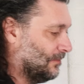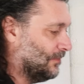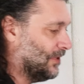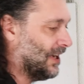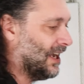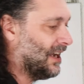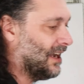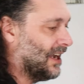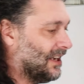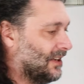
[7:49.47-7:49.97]

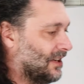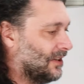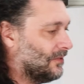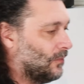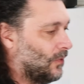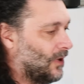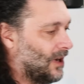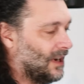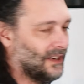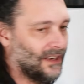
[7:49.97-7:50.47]
But I could
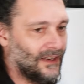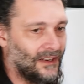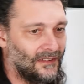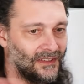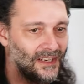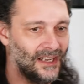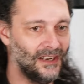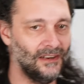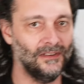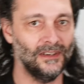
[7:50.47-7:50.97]
walk
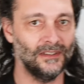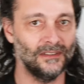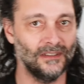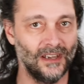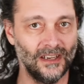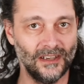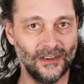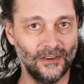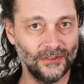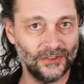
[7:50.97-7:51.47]
out now
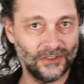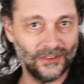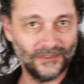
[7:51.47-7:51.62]
and go